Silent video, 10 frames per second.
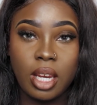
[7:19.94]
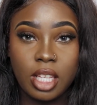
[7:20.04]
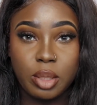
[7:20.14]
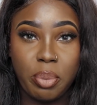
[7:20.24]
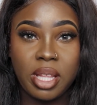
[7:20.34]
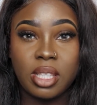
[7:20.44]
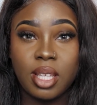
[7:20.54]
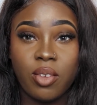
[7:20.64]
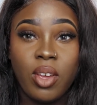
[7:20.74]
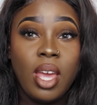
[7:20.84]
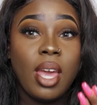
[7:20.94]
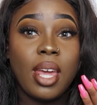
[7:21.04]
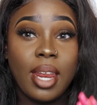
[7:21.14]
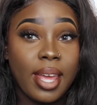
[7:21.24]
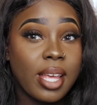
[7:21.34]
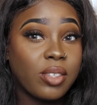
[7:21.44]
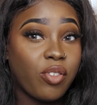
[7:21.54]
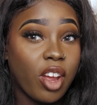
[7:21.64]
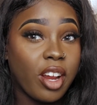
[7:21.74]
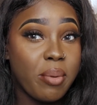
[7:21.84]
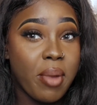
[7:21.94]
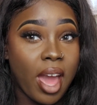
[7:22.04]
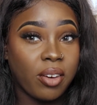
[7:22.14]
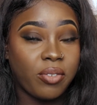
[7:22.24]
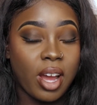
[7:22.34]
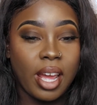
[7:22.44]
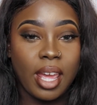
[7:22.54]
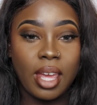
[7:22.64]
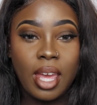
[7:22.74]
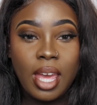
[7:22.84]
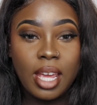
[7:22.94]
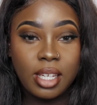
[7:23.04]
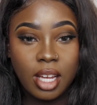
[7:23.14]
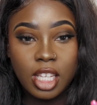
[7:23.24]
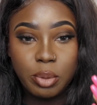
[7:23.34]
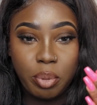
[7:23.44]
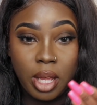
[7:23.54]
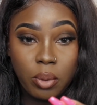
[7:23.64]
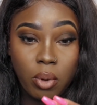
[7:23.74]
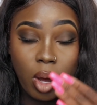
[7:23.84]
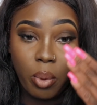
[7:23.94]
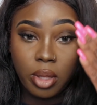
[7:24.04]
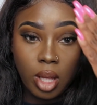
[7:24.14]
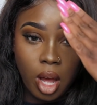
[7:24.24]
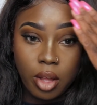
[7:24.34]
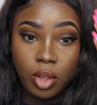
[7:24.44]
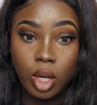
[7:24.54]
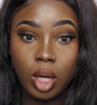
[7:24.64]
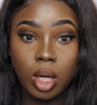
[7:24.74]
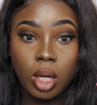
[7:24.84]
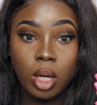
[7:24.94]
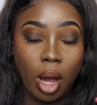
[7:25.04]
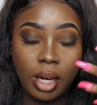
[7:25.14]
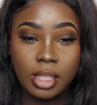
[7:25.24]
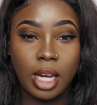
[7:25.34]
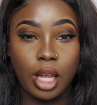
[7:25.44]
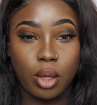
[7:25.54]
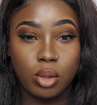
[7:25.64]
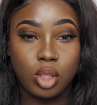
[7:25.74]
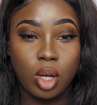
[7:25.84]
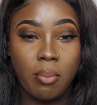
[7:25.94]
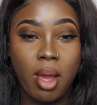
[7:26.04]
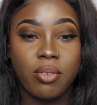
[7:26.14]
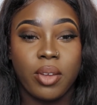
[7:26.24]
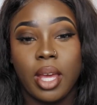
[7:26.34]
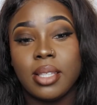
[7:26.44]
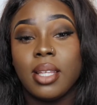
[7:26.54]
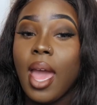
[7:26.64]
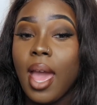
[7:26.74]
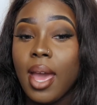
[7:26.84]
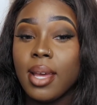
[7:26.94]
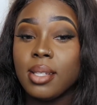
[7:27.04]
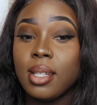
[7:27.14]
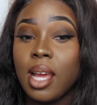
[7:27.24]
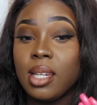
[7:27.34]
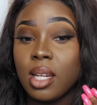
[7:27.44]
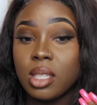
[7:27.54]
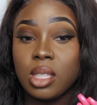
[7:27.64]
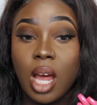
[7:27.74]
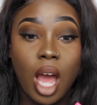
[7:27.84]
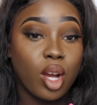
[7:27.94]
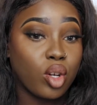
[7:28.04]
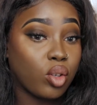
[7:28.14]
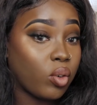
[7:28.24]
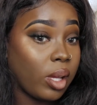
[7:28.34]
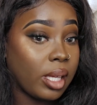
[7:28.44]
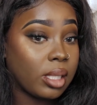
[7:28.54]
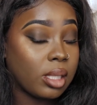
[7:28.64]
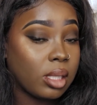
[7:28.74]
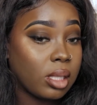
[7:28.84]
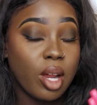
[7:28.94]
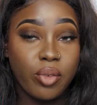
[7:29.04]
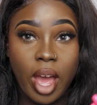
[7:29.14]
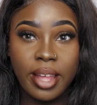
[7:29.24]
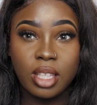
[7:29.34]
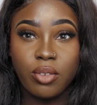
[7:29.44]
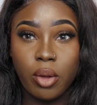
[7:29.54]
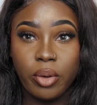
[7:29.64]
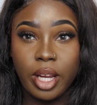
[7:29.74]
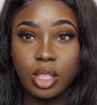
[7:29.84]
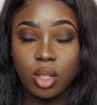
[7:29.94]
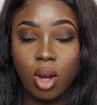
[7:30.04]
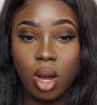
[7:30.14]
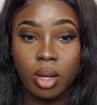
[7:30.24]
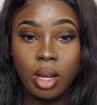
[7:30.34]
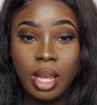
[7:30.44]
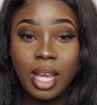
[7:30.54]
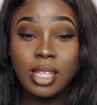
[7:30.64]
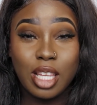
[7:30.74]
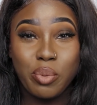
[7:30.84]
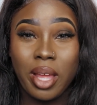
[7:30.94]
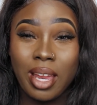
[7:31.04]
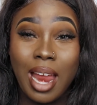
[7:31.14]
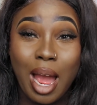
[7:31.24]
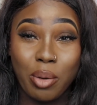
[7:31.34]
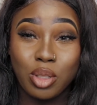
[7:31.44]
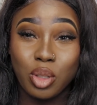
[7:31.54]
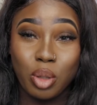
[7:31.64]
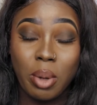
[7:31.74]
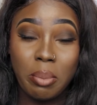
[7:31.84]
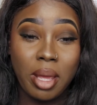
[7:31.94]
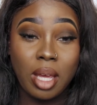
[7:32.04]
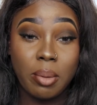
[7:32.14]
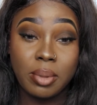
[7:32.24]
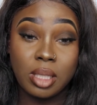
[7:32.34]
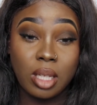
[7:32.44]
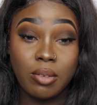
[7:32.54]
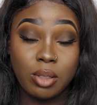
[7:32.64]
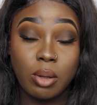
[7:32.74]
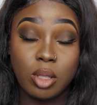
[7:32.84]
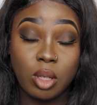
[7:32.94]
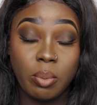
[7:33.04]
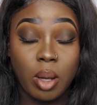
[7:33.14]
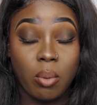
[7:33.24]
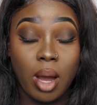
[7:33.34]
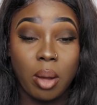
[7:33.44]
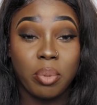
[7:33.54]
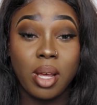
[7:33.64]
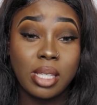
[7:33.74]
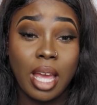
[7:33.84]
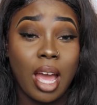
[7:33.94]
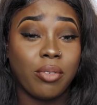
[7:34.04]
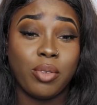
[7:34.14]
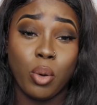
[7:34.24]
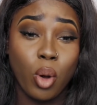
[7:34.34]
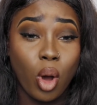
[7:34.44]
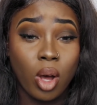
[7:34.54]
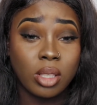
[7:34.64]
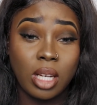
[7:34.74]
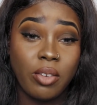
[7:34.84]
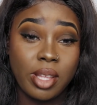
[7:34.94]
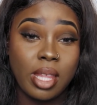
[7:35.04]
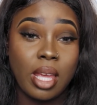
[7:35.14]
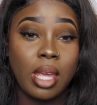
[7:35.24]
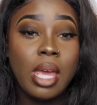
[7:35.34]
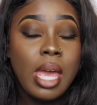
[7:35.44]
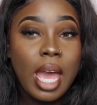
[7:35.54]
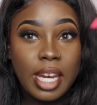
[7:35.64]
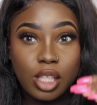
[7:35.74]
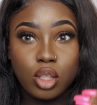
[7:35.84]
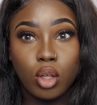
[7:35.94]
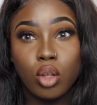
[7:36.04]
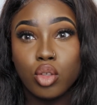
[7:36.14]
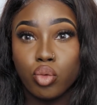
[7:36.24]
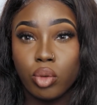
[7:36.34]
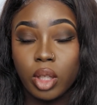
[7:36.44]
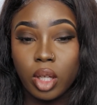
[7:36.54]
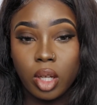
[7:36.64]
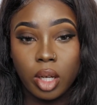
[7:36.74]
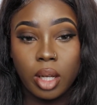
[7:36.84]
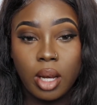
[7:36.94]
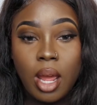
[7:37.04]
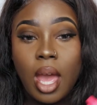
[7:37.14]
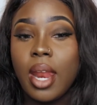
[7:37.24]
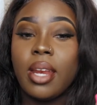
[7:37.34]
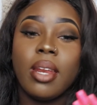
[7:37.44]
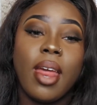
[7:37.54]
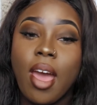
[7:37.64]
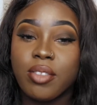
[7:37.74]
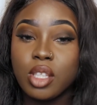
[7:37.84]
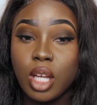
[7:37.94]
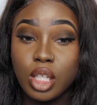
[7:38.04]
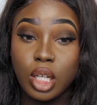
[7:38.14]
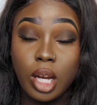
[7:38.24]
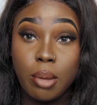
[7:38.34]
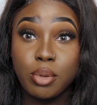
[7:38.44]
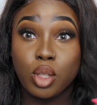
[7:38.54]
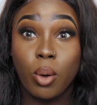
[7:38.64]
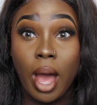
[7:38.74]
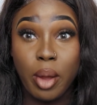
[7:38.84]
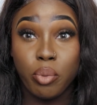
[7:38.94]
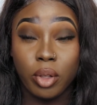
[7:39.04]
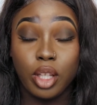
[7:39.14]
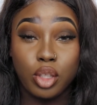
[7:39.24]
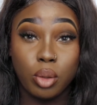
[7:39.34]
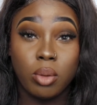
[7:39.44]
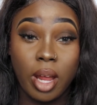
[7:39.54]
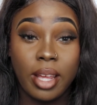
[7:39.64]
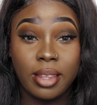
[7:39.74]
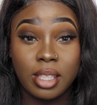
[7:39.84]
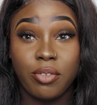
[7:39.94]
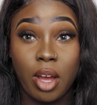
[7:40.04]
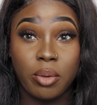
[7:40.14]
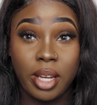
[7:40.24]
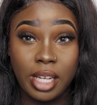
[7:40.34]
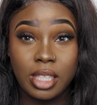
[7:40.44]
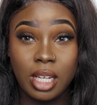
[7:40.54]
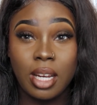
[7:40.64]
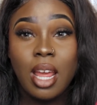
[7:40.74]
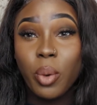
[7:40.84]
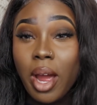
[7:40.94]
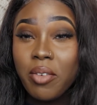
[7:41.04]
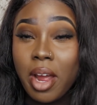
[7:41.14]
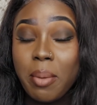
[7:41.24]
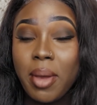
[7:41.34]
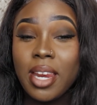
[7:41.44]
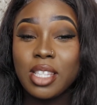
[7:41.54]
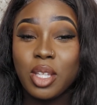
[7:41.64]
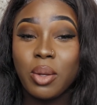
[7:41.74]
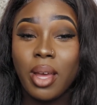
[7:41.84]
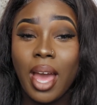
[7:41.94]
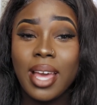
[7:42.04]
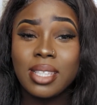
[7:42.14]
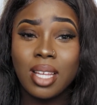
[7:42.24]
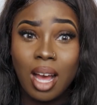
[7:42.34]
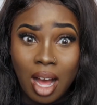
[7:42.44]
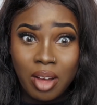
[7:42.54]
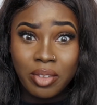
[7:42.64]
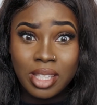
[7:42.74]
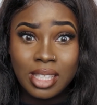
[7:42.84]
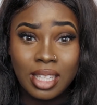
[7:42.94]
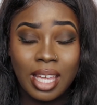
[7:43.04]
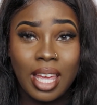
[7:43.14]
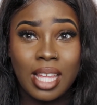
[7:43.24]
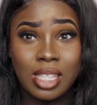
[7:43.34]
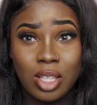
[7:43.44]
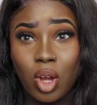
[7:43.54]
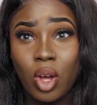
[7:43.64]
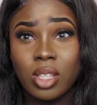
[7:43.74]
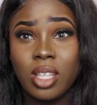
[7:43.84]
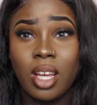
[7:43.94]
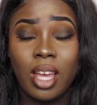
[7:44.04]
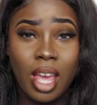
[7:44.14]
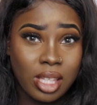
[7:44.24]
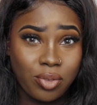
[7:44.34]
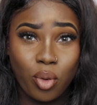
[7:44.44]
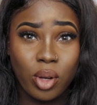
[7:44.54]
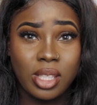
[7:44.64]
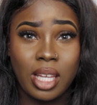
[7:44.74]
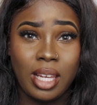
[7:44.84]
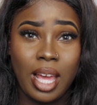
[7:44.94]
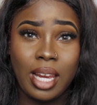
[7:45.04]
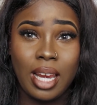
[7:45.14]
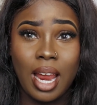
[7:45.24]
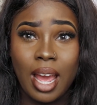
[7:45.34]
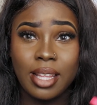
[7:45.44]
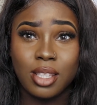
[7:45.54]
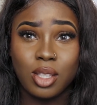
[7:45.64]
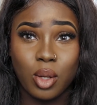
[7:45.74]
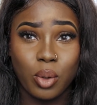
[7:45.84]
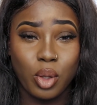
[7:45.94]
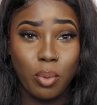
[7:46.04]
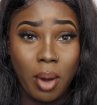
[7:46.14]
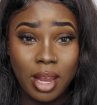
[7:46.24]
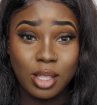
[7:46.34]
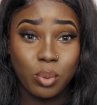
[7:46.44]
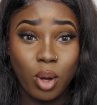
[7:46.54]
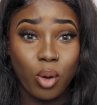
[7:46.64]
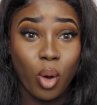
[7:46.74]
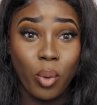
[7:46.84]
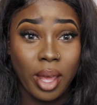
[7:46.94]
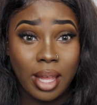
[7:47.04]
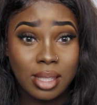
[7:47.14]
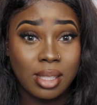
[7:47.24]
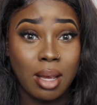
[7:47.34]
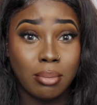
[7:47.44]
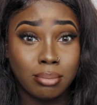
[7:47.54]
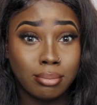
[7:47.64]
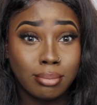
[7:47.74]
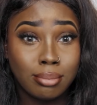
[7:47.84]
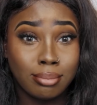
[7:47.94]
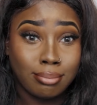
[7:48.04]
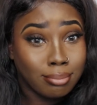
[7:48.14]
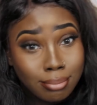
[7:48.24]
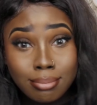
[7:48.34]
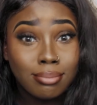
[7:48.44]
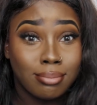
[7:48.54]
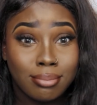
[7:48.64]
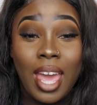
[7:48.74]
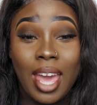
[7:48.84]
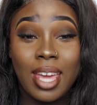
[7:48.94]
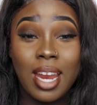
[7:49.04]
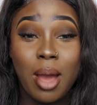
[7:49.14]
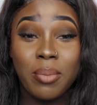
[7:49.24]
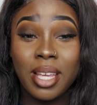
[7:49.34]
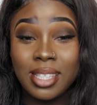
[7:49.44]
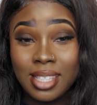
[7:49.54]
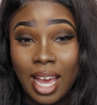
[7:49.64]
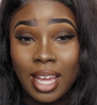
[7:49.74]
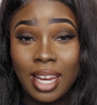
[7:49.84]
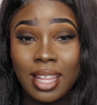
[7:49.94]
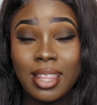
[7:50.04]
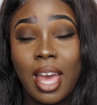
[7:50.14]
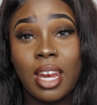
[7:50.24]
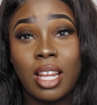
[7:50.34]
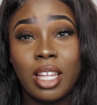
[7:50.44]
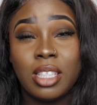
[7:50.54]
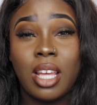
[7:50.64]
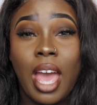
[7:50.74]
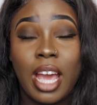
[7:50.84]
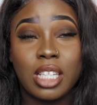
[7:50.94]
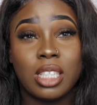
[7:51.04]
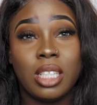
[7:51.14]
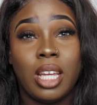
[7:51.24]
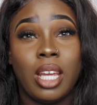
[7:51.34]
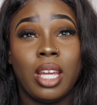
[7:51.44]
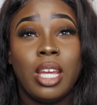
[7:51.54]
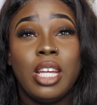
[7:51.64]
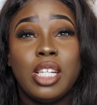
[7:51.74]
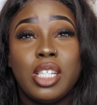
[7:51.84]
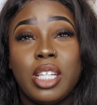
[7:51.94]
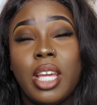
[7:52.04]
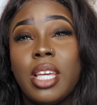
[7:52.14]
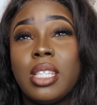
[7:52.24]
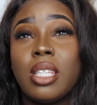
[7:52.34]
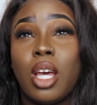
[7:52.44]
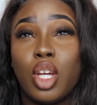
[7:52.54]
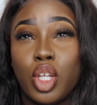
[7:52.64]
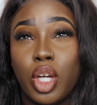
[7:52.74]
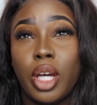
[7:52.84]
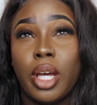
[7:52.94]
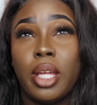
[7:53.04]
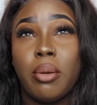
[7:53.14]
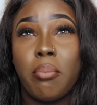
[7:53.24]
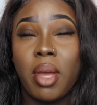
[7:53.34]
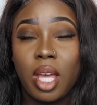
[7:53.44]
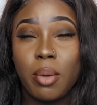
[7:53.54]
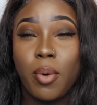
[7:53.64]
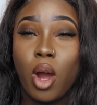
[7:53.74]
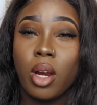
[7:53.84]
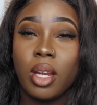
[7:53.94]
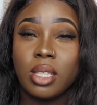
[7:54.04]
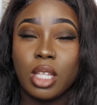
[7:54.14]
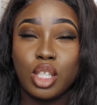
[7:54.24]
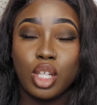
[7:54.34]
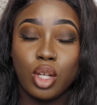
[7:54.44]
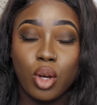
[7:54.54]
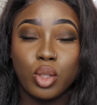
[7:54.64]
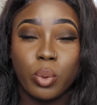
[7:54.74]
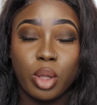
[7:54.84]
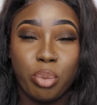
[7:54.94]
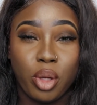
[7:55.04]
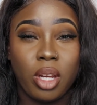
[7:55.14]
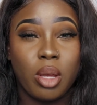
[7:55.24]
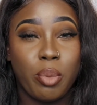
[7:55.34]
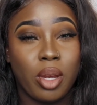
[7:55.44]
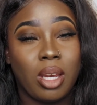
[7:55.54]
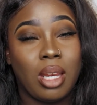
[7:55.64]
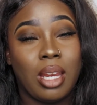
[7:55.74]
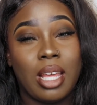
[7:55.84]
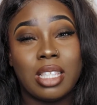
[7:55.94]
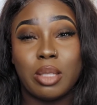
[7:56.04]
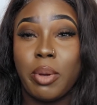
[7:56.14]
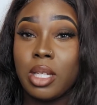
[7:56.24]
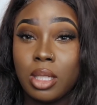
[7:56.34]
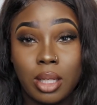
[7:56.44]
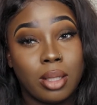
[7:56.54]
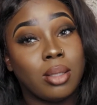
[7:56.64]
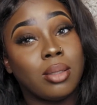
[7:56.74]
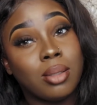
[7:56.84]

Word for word: inexpensive. It is very mattifying. It does blend well with other products that I used on my face, and it does not crease. And I've had this foundation on. It takes me like an hour to do my makeup and stuff, so it took me a while. Plus, I got phone calls and everything, and it still looks really good, and I didn't have to touch it up, so I really do like this foundation. Do I recommend it to you guys? Obviously, it's an Ulta. It's fourteen eighty nine. So you might as well go get some. And I'm excited that Alissa Ashley, she's a good makeup artist and she knows what the beauty community needs, especially